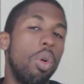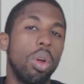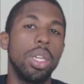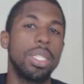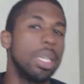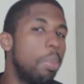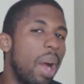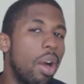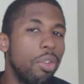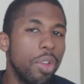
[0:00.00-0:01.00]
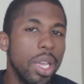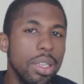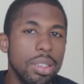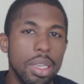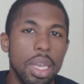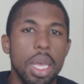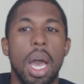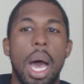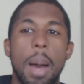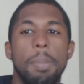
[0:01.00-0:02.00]
going into the power phase
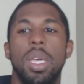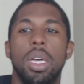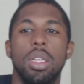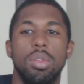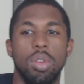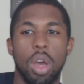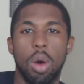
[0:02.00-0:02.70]
because,